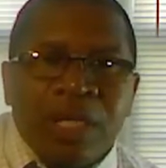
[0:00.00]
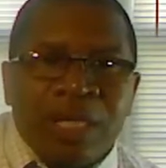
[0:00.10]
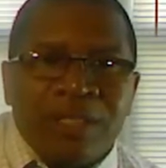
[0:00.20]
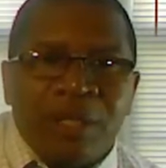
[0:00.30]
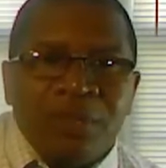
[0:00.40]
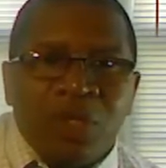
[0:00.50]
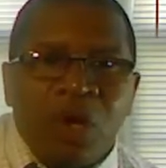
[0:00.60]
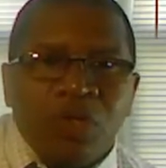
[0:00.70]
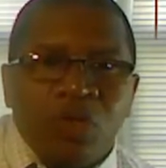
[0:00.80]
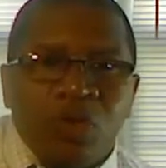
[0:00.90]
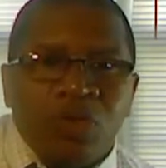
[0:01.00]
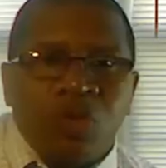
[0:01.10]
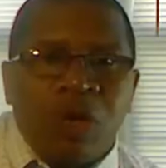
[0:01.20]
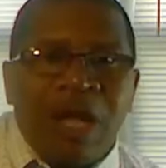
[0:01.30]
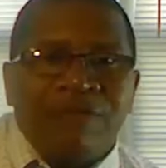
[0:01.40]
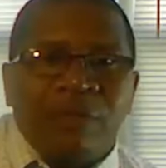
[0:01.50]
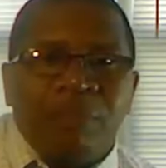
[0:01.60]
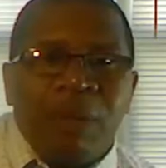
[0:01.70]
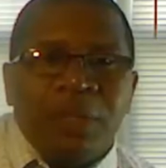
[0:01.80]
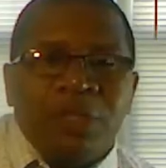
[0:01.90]
Now, Tim is also a sought-after
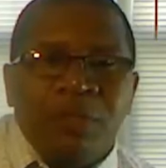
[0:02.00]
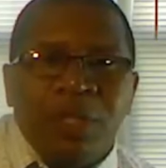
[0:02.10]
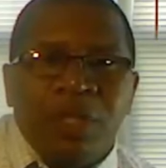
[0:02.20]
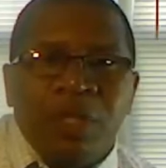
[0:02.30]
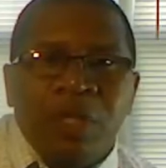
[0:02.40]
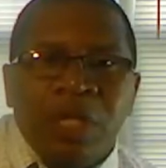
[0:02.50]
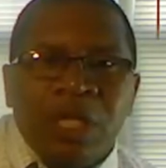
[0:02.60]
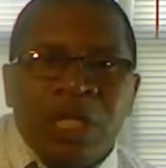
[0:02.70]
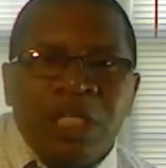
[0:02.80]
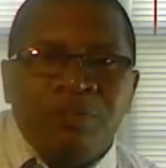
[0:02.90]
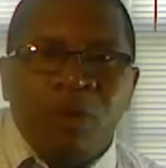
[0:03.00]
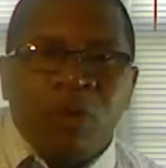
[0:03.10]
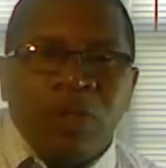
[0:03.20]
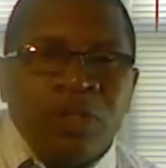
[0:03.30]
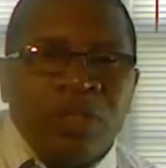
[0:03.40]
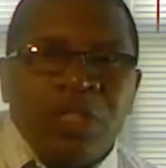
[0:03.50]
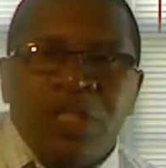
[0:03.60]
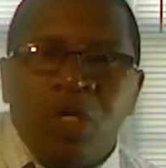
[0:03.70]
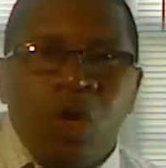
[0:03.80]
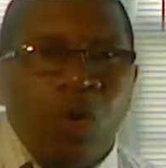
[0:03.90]
public speaker. He's spoken to
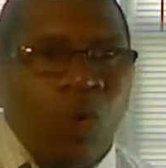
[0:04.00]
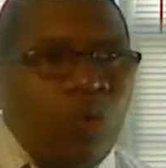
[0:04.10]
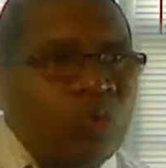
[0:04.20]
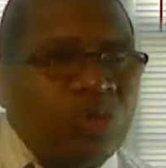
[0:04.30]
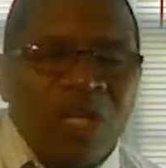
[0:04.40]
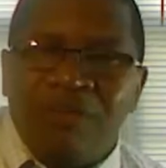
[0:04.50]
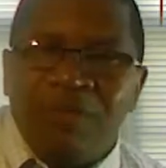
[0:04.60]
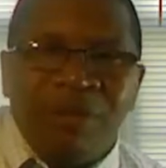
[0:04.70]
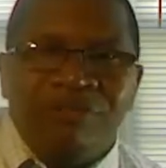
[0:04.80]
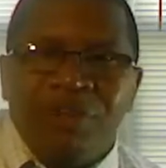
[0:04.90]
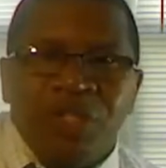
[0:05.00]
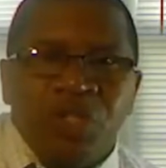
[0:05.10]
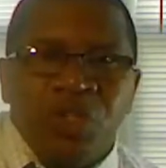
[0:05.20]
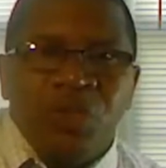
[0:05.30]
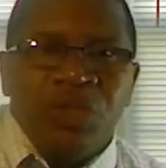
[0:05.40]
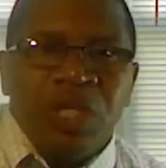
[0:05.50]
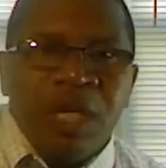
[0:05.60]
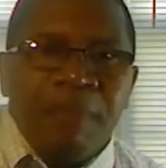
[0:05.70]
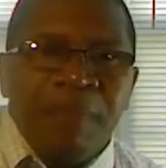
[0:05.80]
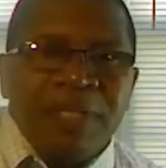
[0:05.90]
CEOs, government officials,
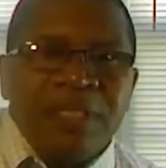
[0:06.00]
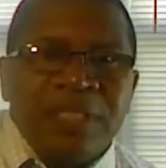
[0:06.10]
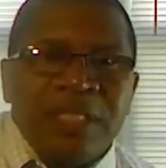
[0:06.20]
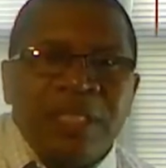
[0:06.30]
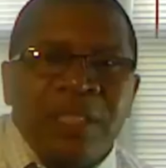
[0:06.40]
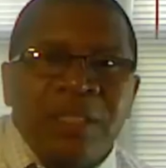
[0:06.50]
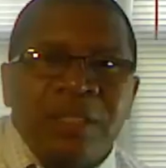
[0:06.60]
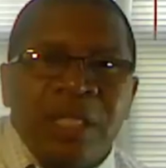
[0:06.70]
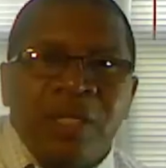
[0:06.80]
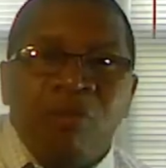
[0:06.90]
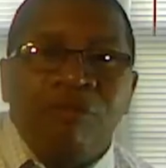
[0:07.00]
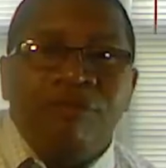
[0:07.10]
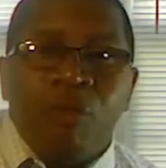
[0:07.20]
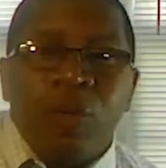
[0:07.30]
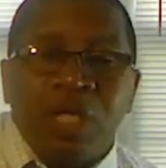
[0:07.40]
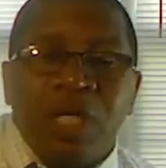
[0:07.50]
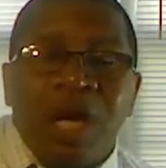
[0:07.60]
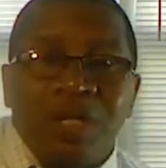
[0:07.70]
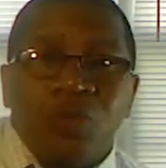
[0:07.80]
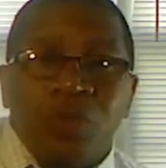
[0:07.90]
business leaders in over 40
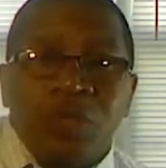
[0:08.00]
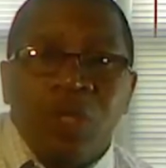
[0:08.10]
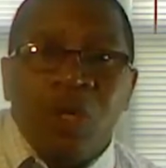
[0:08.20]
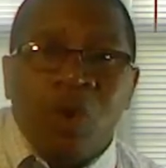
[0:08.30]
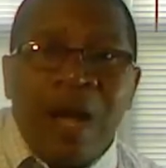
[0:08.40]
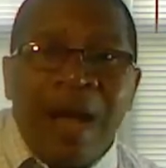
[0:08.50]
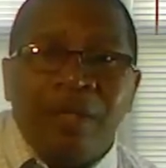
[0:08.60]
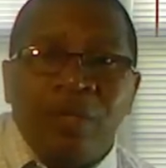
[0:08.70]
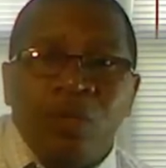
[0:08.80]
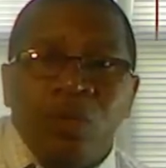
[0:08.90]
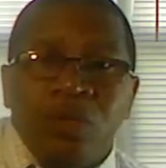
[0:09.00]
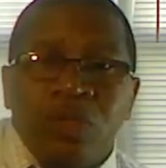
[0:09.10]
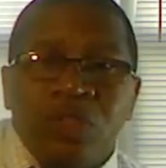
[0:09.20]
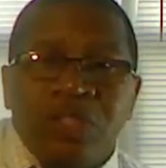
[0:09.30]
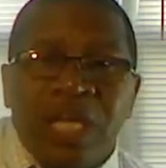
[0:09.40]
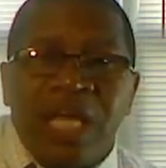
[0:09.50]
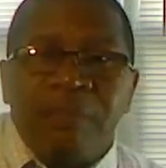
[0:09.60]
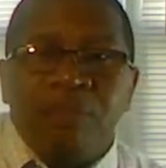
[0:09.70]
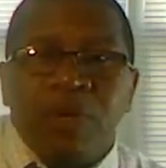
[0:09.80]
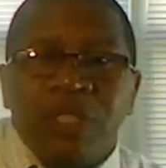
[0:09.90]
countries on how to use the
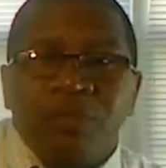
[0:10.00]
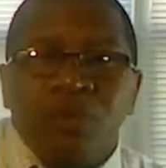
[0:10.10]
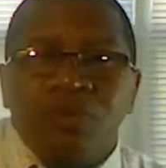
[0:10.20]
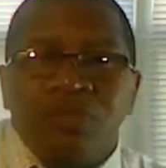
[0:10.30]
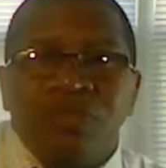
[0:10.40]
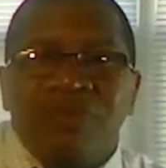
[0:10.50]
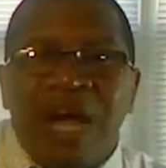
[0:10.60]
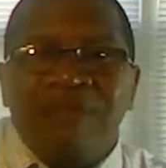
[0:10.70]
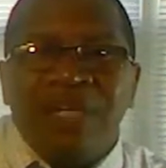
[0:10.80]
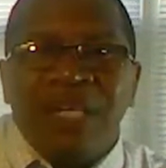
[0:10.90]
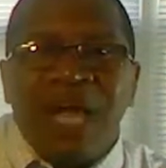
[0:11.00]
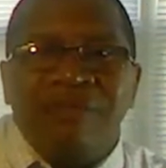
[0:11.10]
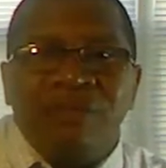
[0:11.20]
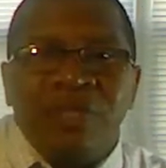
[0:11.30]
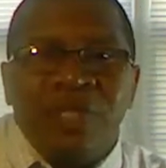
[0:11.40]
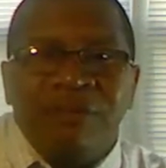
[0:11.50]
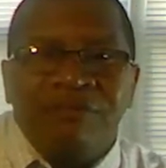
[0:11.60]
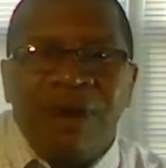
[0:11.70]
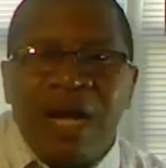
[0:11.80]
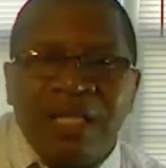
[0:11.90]
same principles of surviving life or
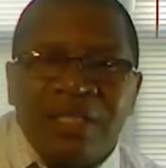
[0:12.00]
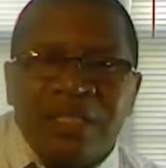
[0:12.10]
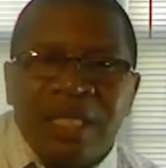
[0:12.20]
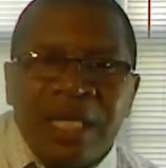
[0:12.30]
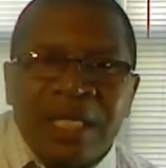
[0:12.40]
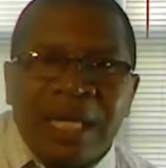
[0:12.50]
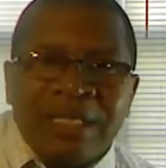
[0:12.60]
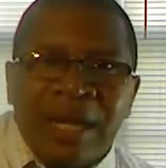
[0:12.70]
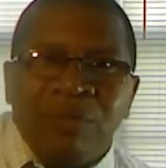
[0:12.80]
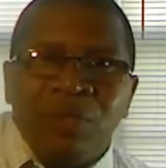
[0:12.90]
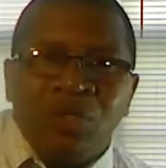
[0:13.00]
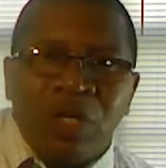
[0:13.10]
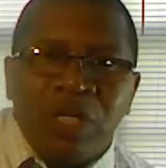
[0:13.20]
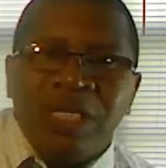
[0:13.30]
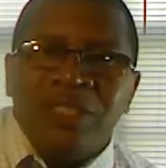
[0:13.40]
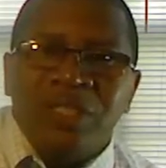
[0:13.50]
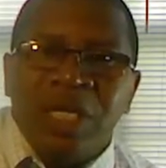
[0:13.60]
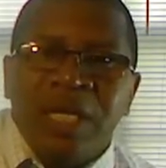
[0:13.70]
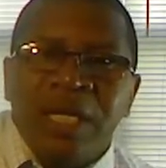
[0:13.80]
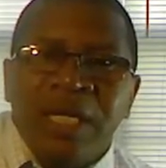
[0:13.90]
death violence like that we saw
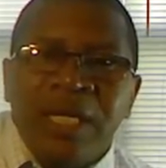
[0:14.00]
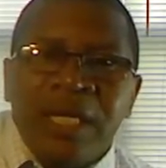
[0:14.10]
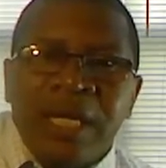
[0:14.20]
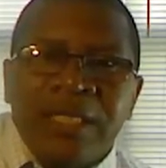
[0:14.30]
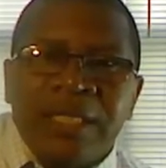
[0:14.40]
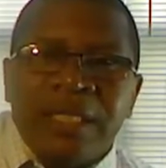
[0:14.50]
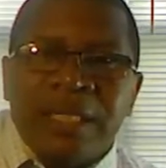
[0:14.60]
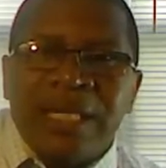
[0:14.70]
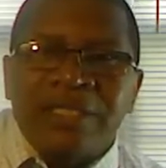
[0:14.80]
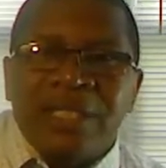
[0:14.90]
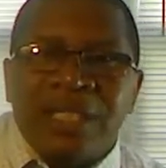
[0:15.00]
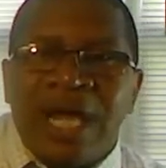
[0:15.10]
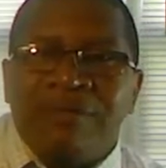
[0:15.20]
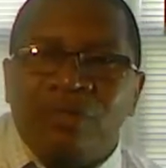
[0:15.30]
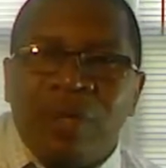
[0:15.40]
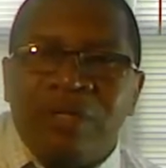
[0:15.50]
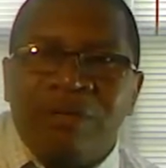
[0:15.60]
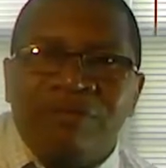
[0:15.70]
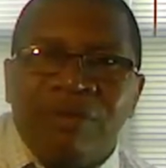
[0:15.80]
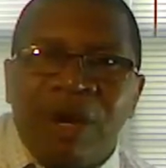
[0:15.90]
yesterday in the less life-threatening
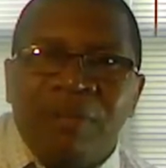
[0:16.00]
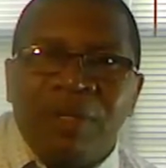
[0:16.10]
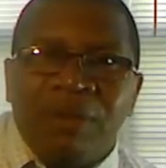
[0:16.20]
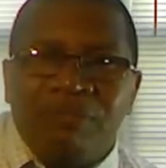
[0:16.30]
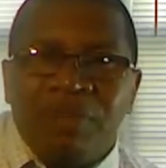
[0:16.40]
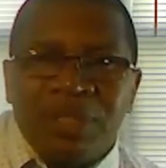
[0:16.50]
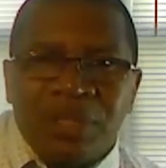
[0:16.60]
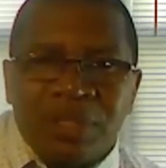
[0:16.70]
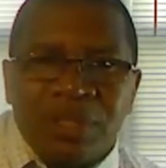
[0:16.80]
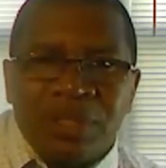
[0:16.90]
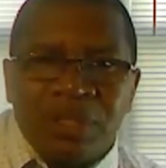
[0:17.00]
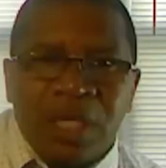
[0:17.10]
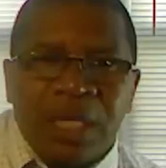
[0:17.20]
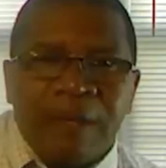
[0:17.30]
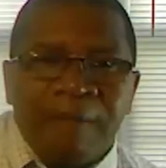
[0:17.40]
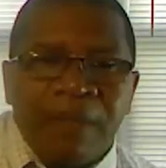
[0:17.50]
environment of business. Okay.